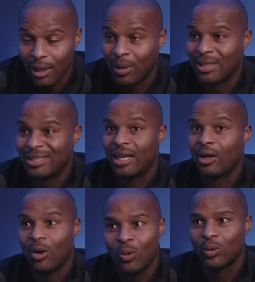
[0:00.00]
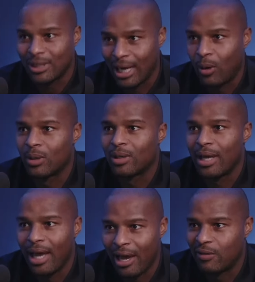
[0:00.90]
I'm going to take a cold shower
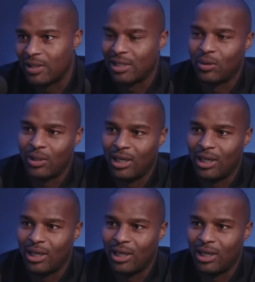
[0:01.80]
every single day.